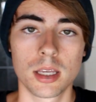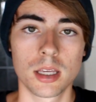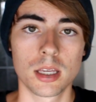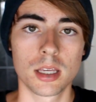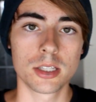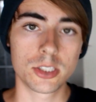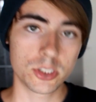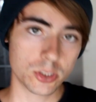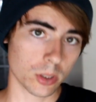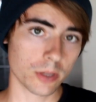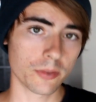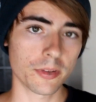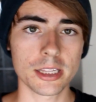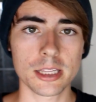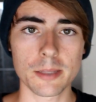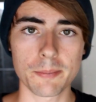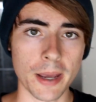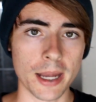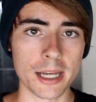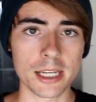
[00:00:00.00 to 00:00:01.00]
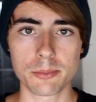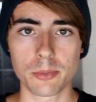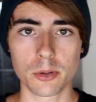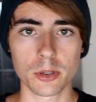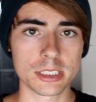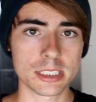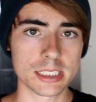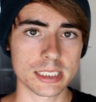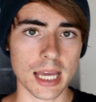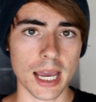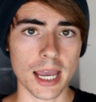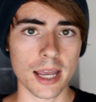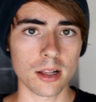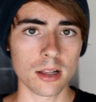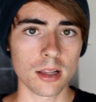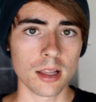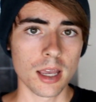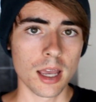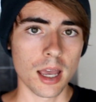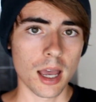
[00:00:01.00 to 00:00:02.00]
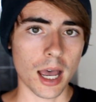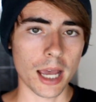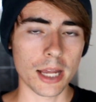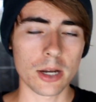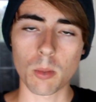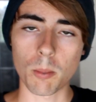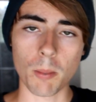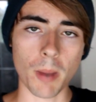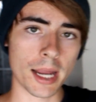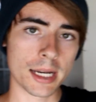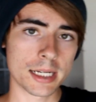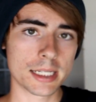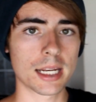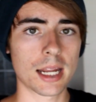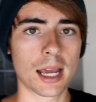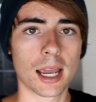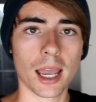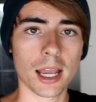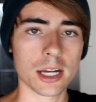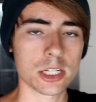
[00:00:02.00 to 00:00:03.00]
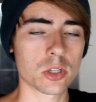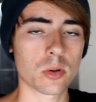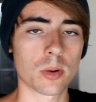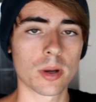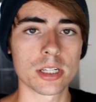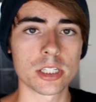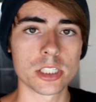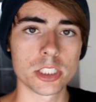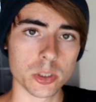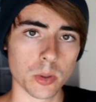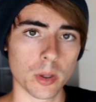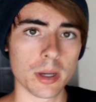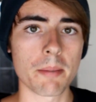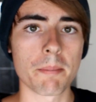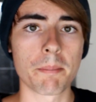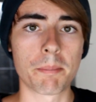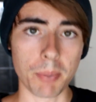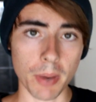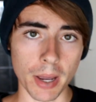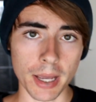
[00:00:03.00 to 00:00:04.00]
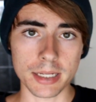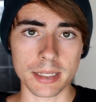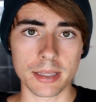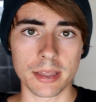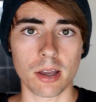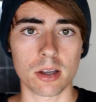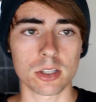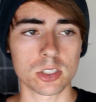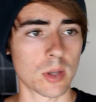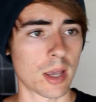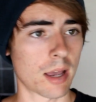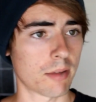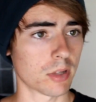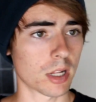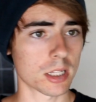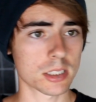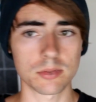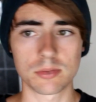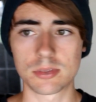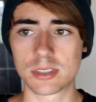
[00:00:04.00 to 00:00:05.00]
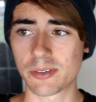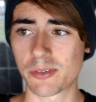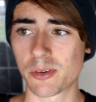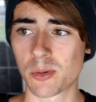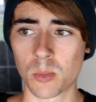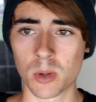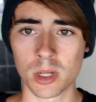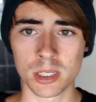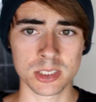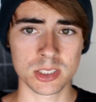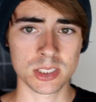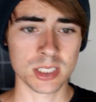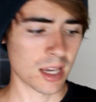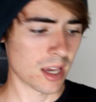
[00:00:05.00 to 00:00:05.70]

is sort of like the penny board style. I don't mind it, I actually quite enjoy it, but they also have lots of different ones